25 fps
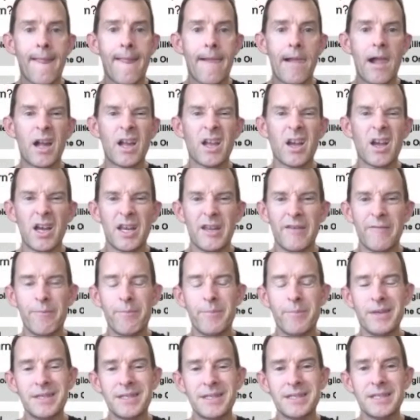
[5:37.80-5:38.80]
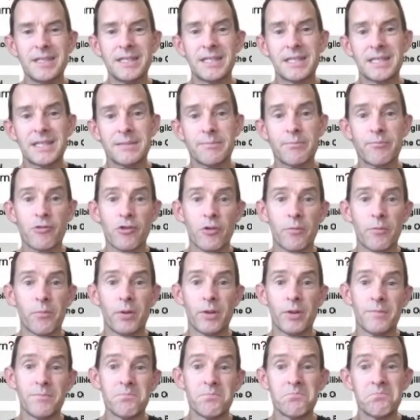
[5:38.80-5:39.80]
a kind of business
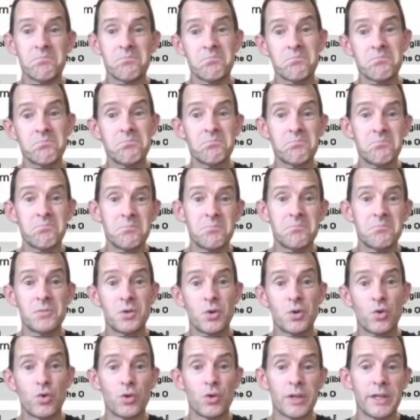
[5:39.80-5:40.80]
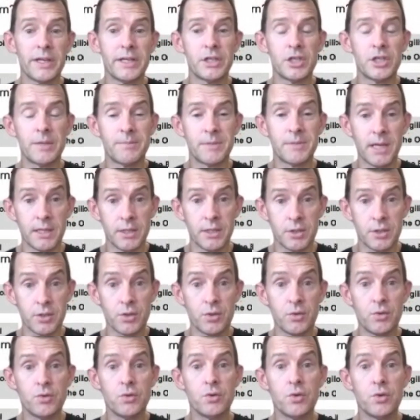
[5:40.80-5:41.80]
problem for leadership day
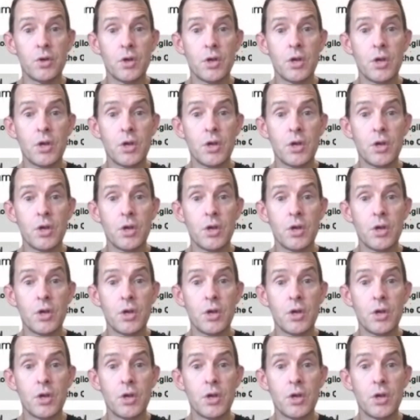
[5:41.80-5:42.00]
2,